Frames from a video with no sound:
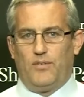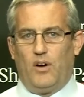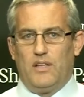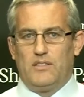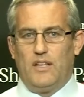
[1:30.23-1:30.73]

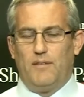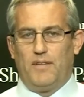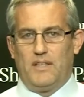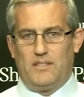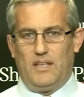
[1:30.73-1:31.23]
fines if
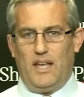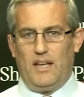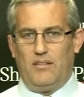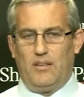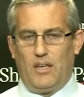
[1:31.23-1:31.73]
they see
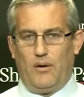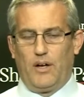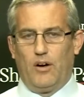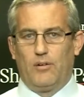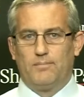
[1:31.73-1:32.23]
anything
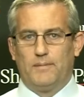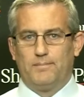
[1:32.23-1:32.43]
going on.